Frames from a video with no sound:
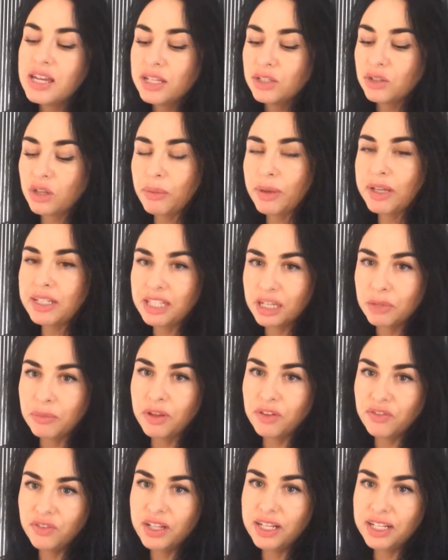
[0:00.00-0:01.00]
So I might take
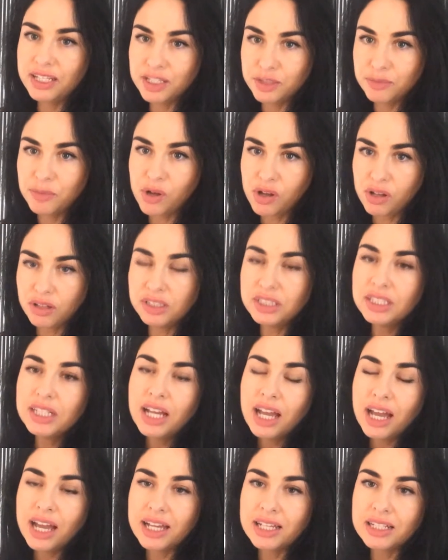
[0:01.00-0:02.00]
my feelings ball
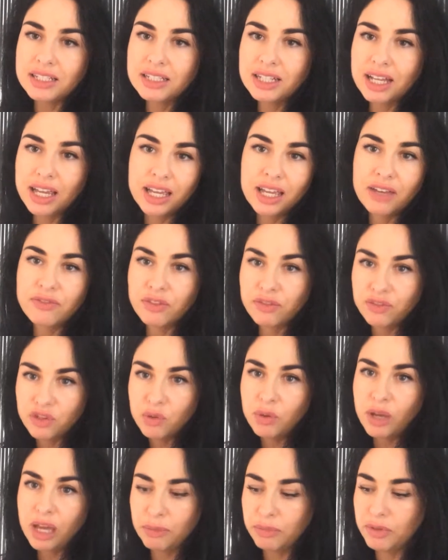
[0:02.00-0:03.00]
and I have a
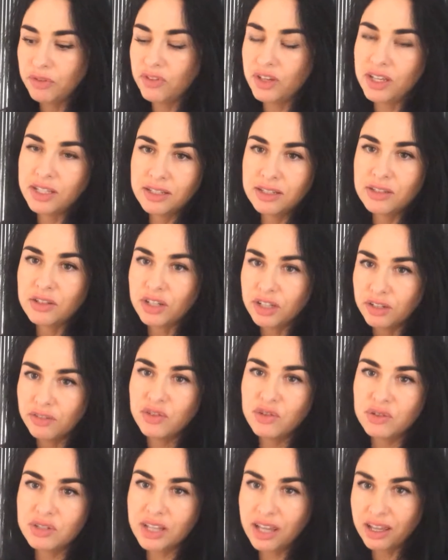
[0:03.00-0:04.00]
few happy faces on it and a
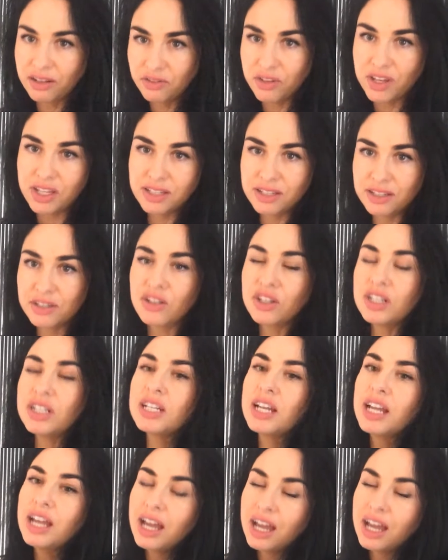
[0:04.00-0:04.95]
few sad faces on it,